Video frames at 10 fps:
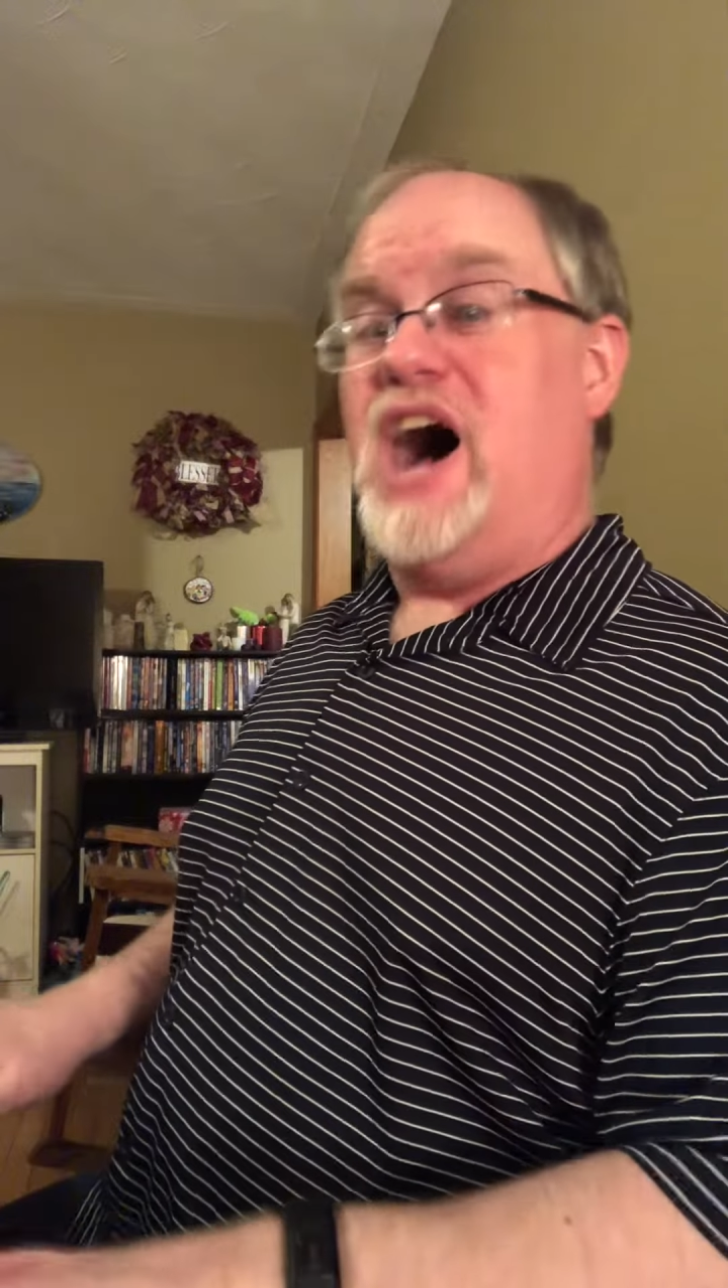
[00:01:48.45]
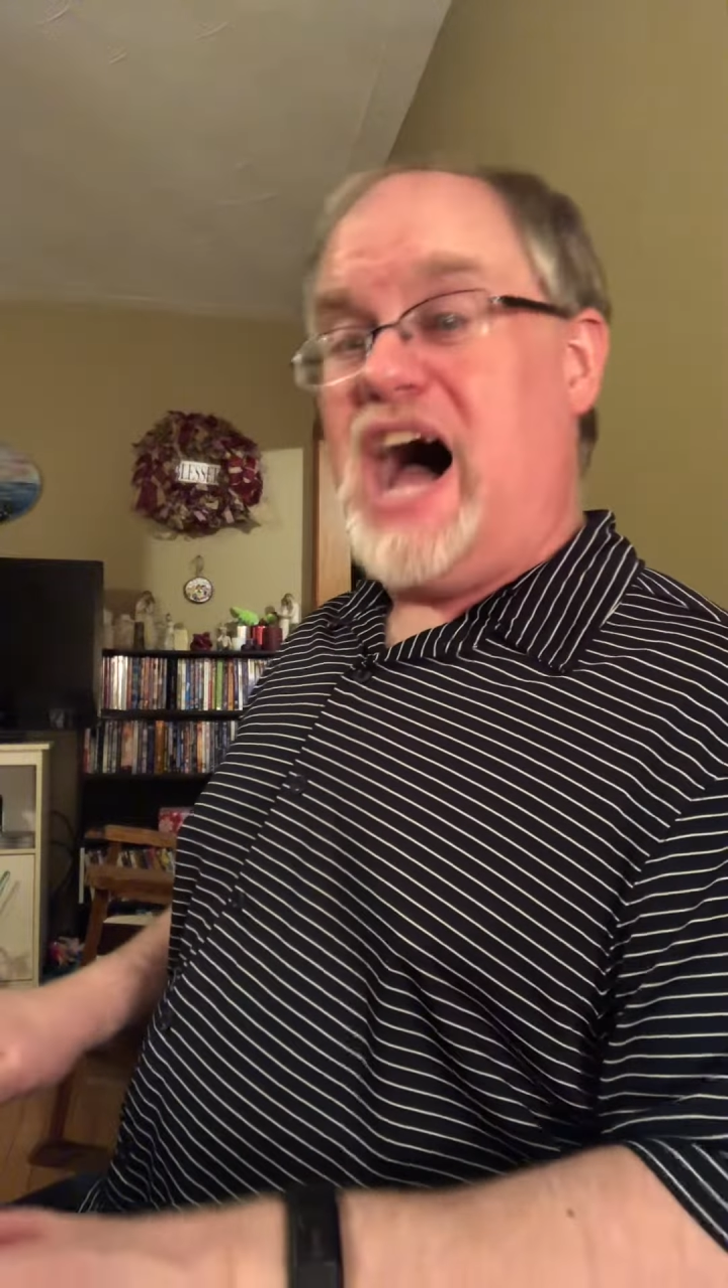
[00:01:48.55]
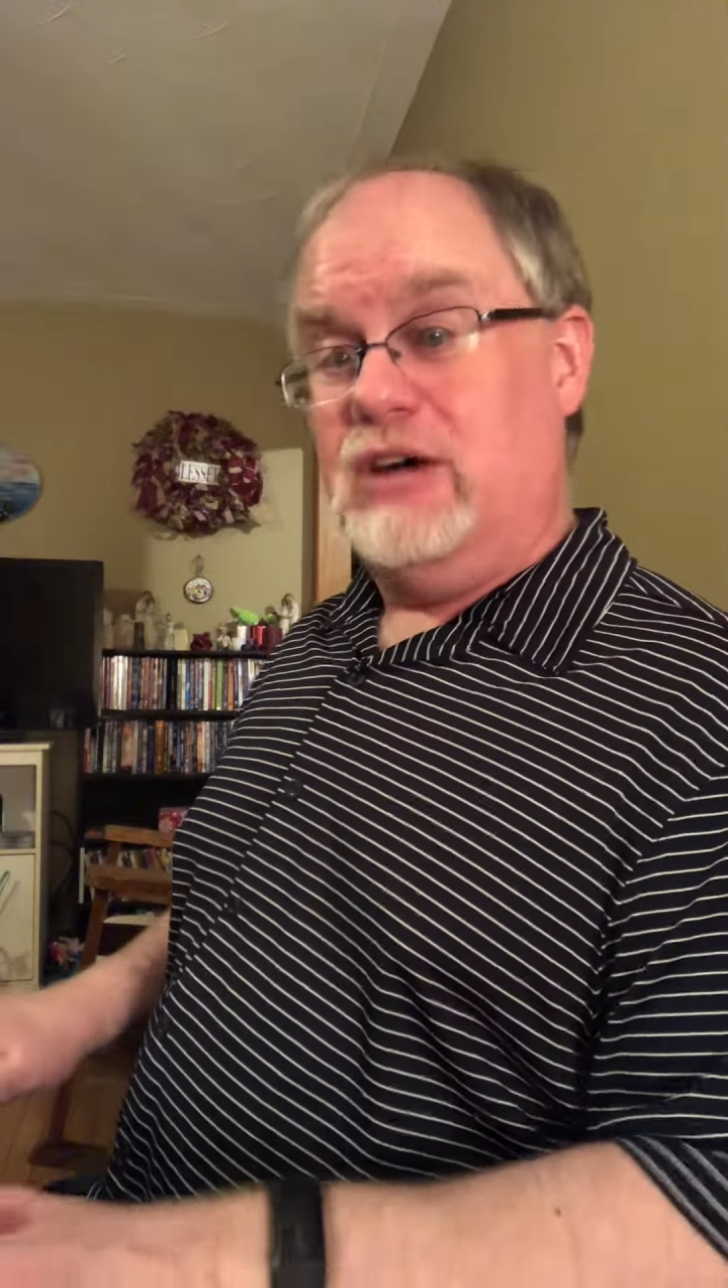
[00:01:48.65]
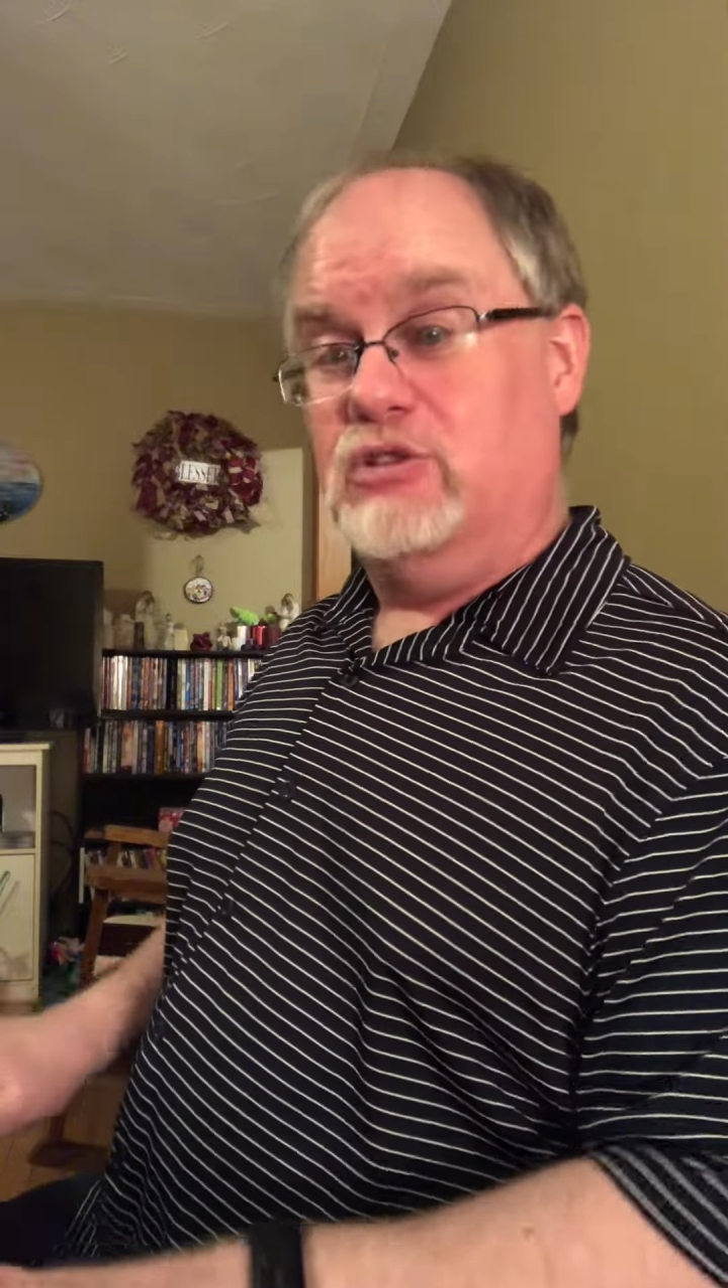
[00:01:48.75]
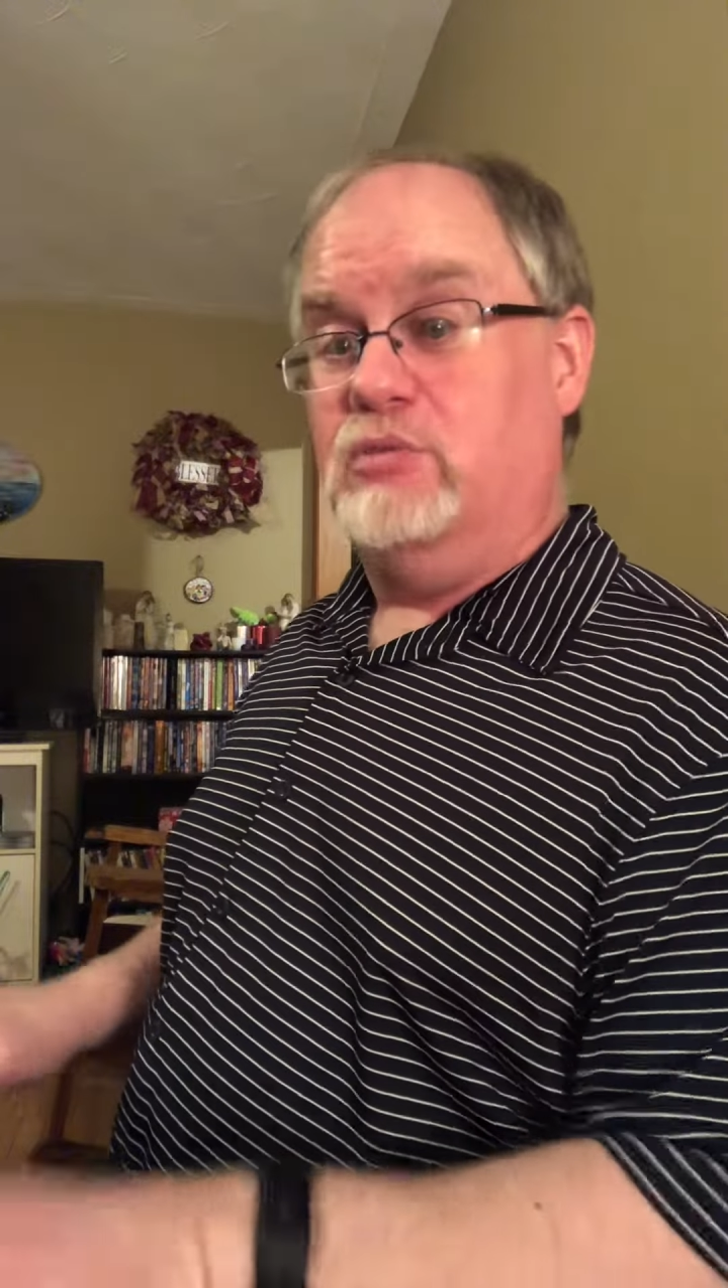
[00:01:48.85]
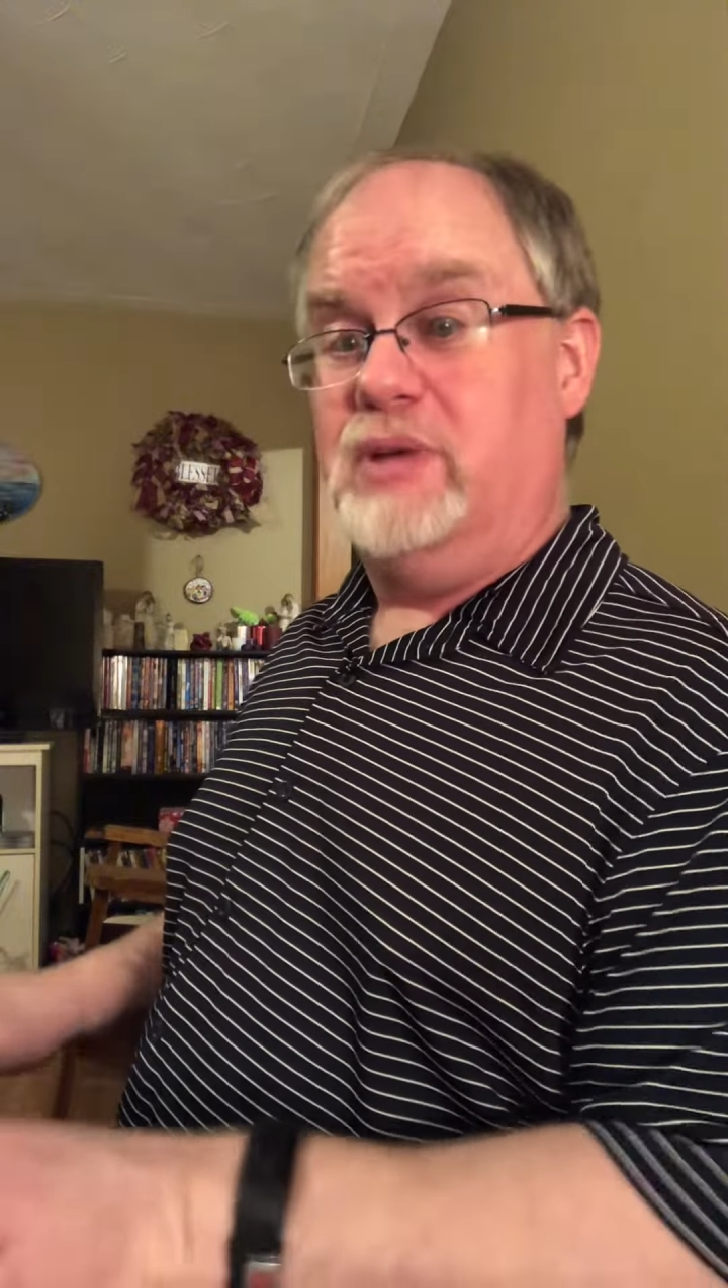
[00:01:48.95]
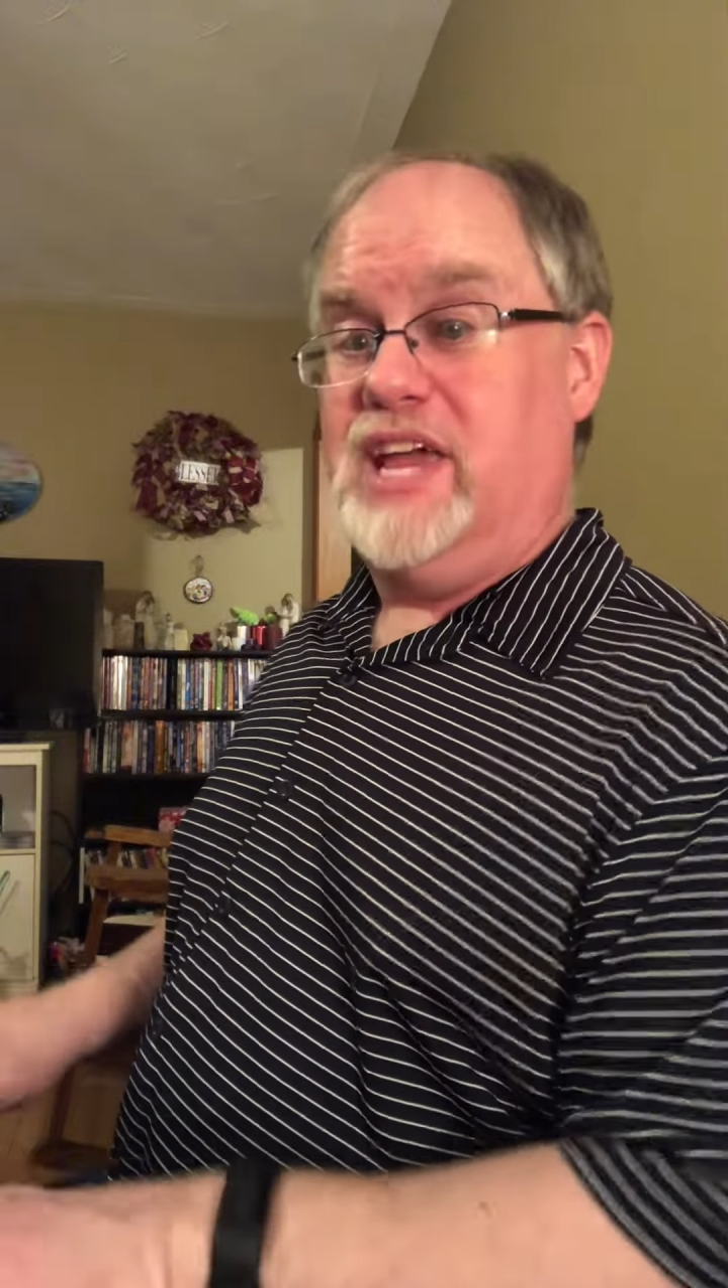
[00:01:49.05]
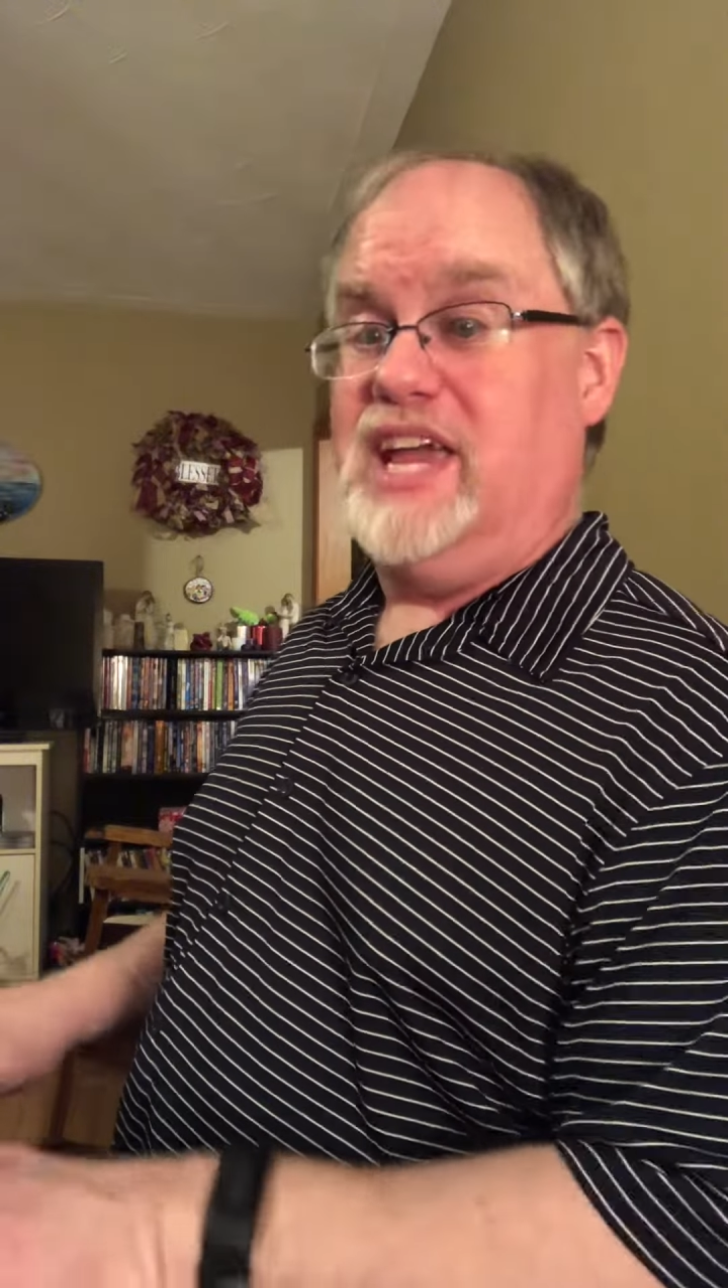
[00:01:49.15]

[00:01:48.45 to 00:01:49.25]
I will be.